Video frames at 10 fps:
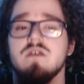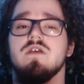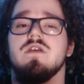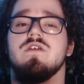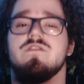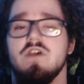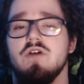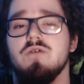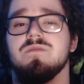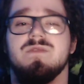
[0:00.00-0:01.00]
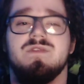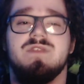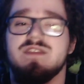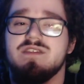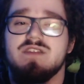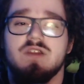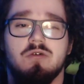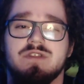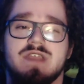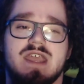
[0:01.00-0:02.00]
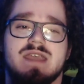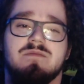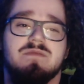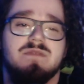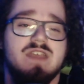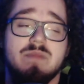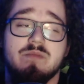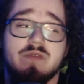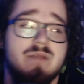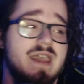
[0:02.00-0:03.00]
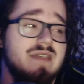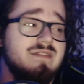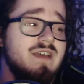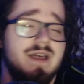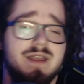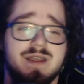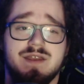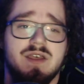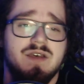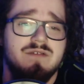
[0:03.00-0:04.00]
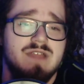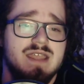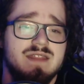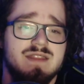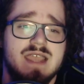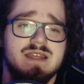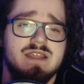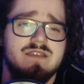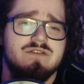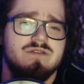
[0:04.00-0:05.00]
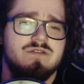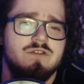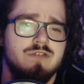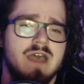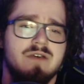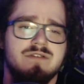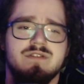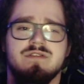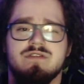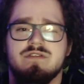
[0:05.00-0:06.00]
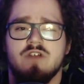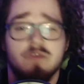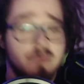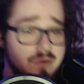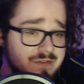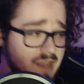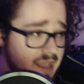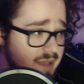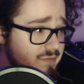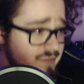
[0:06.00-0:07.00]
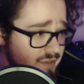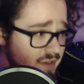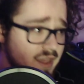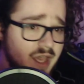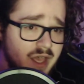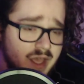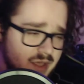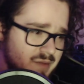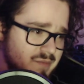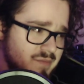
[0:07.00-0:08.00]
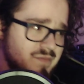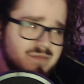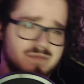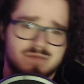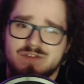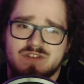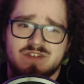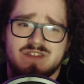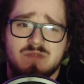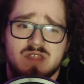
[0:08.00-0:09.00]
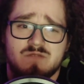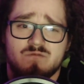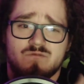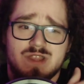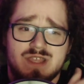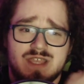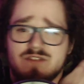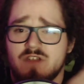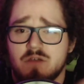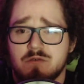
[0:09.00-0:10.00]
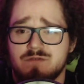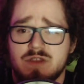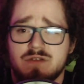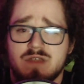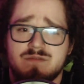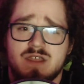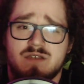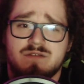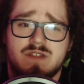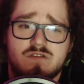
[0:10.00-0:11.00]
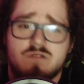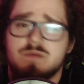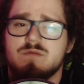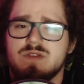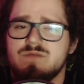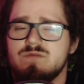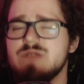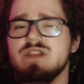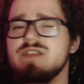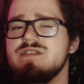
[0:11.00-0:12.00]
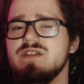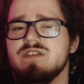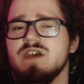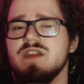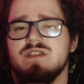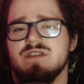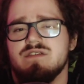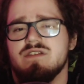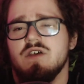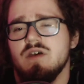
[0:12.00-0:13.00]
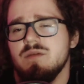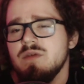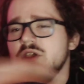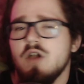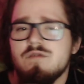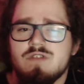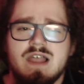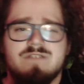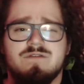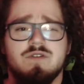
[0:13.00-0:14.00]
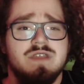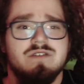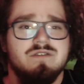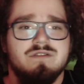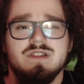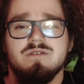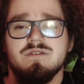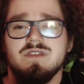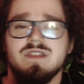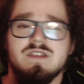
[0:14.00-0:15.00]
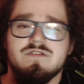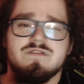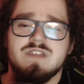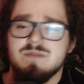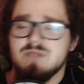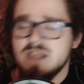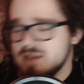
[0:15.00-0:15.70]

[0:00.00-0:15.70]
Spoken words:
So, this is an old game. They've been bringing back a ton of like 90s, 2000s Star Wars games. Just because they've been getting really into Star Wars video games now. So they've just been re-releasing a ton of these over the last few years, literally. They just keep like